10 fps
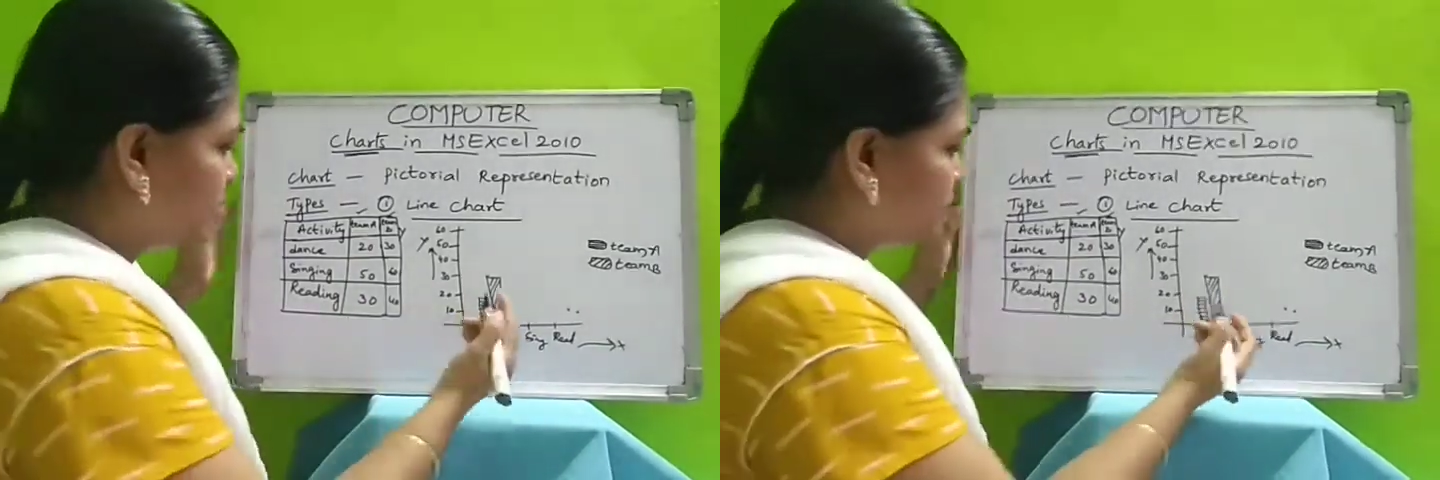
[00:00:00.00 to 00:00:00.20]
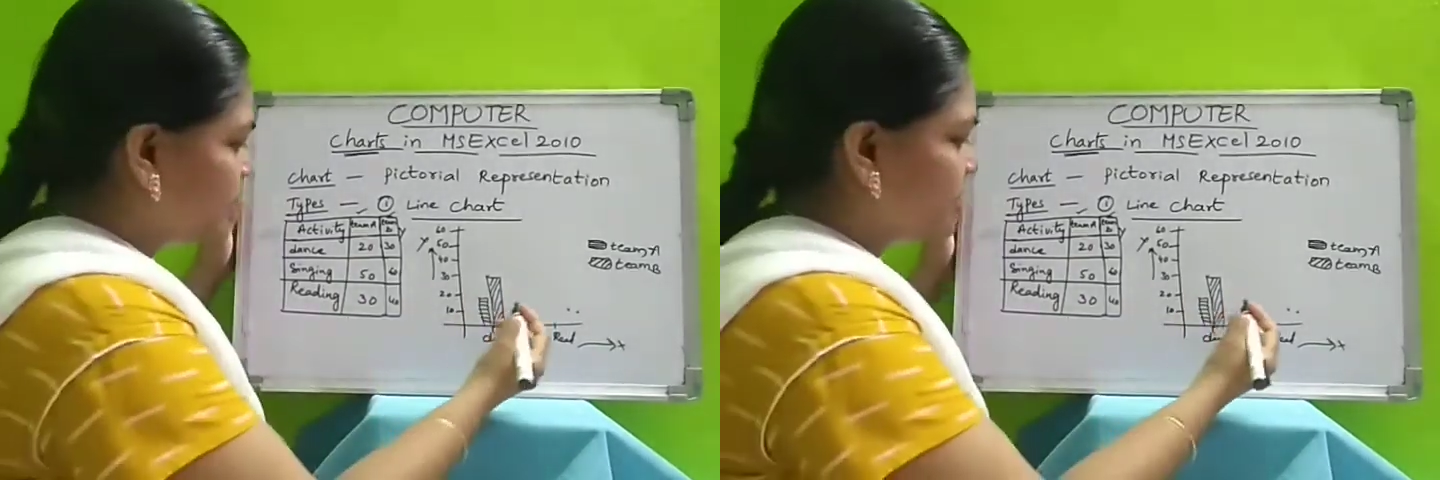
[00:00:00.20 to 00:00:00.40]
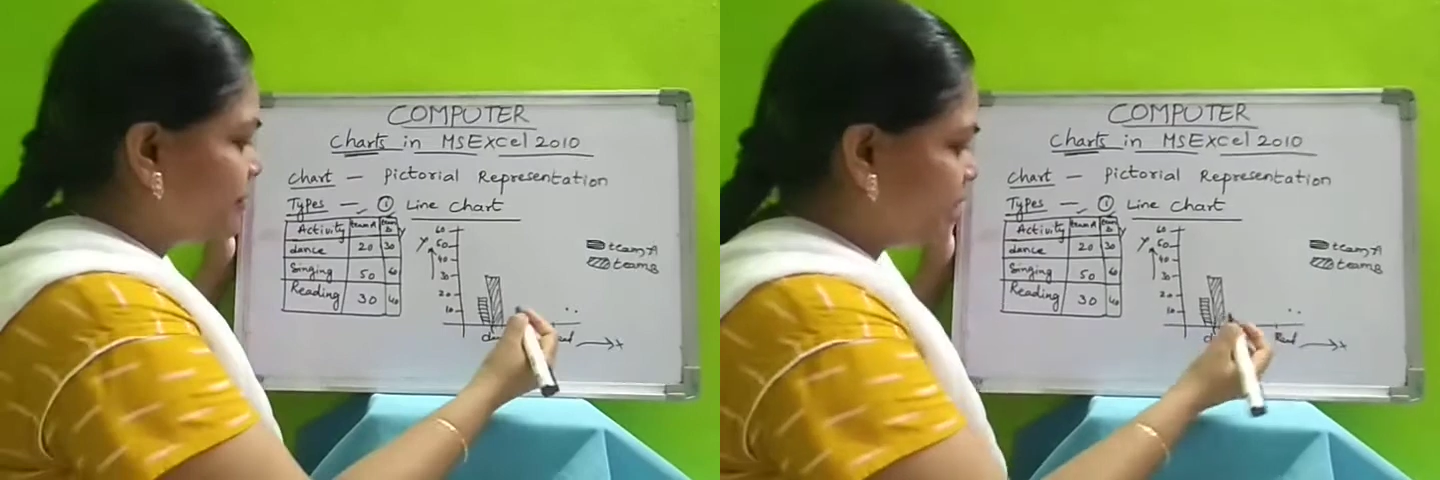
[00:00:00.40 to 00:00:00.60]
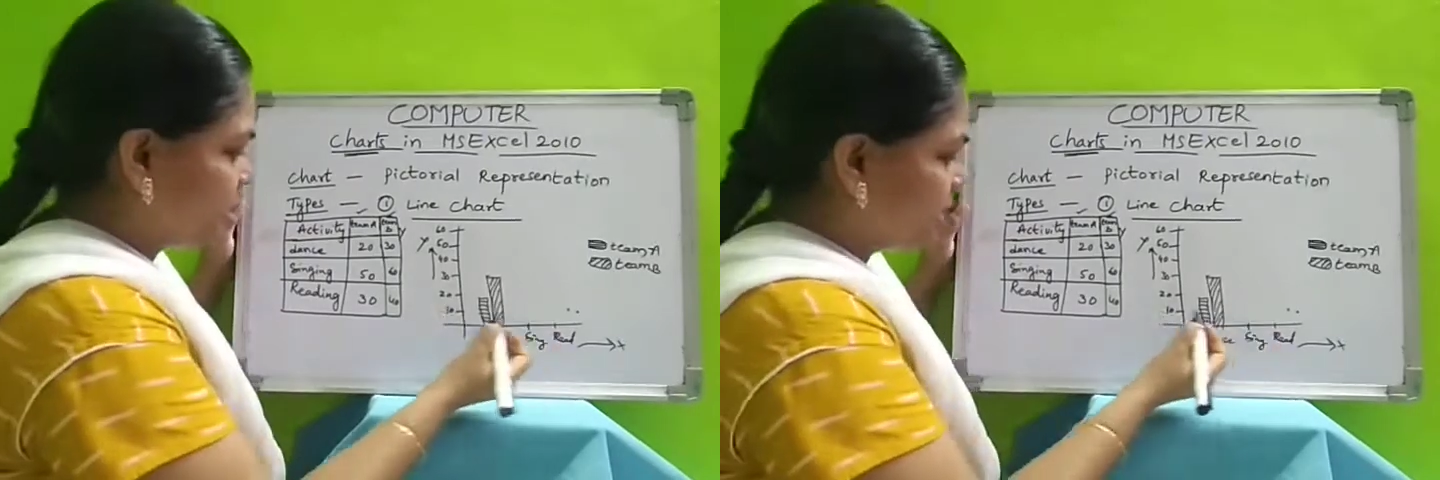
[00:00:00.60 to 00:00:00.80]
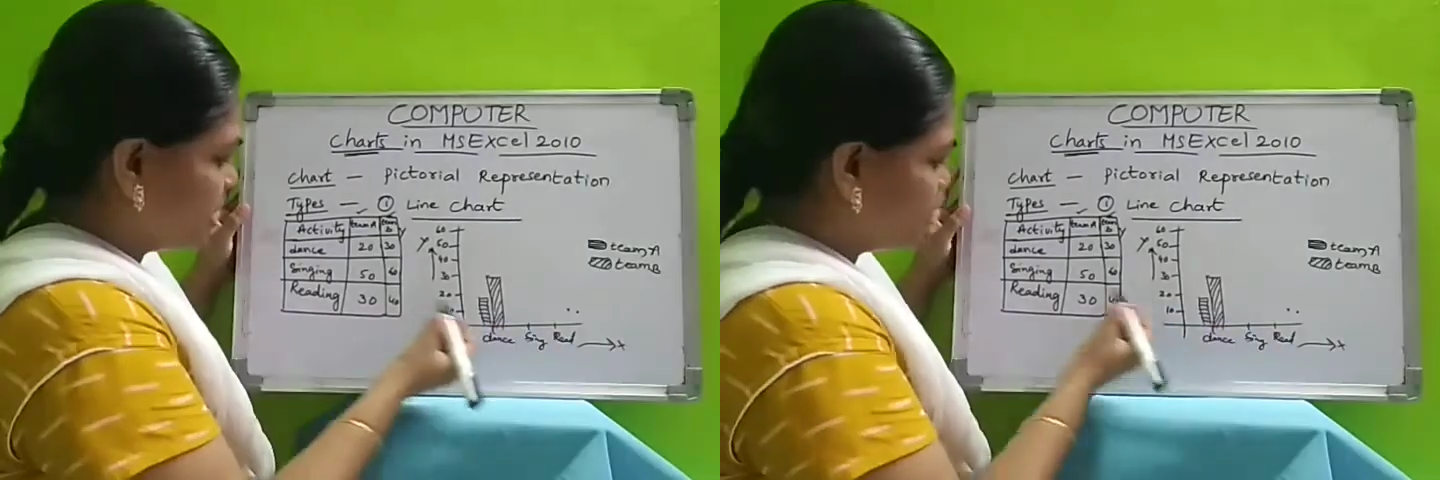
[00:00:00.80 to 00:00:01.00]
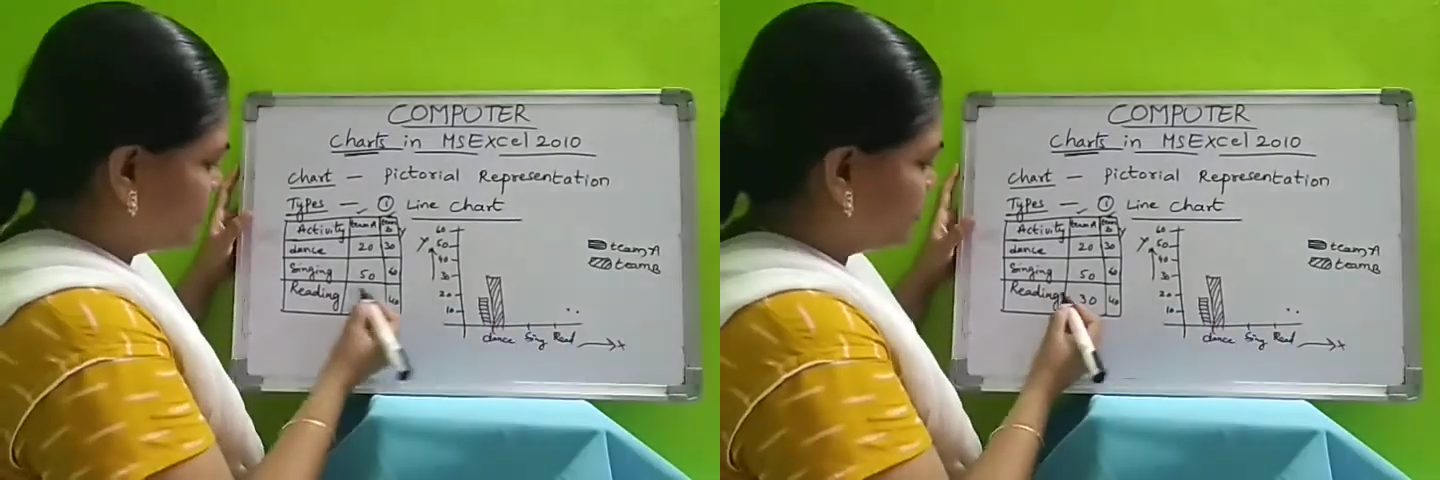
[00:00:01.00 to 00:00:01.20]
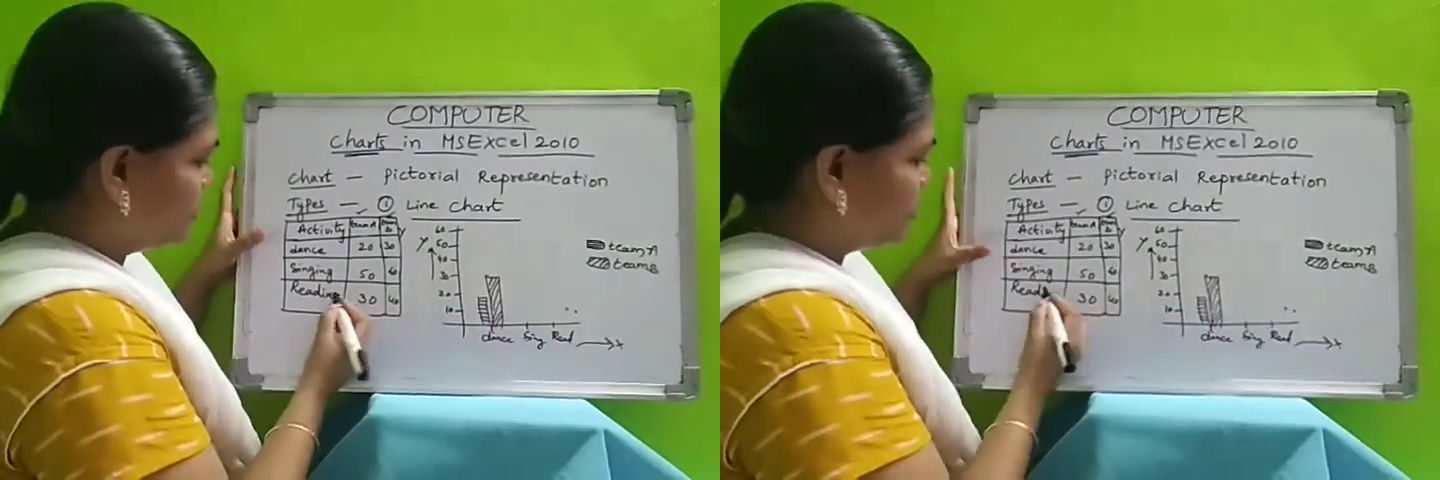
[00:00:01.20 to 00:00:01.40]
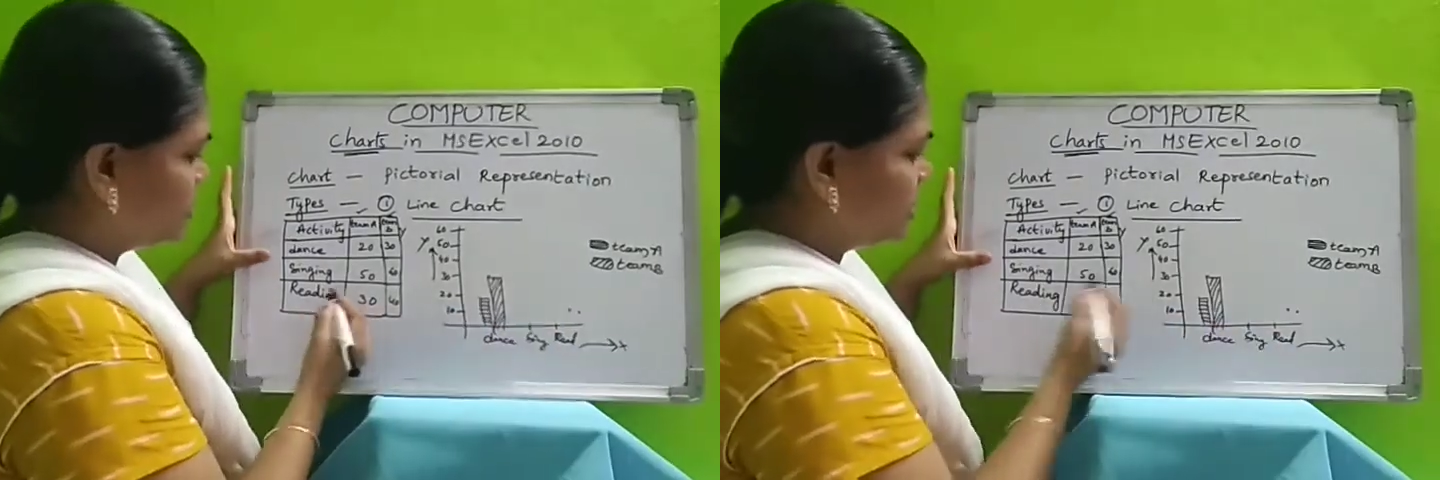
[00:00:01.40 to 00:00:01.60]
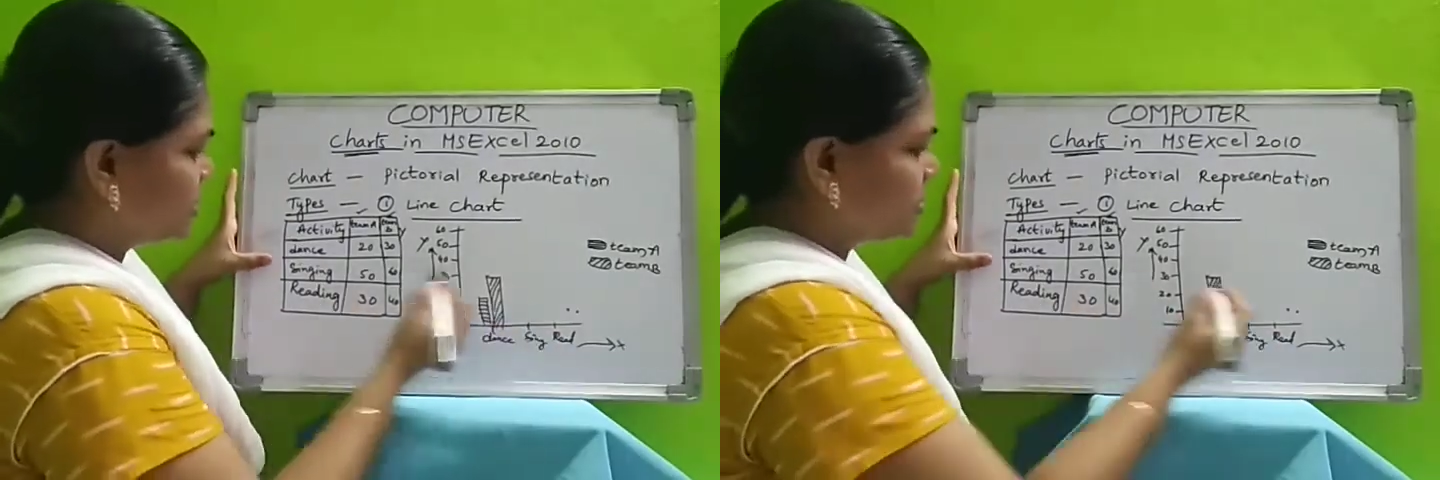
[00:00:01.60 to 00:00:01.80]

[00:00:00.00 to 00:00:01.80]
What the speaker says: for differentiation. Next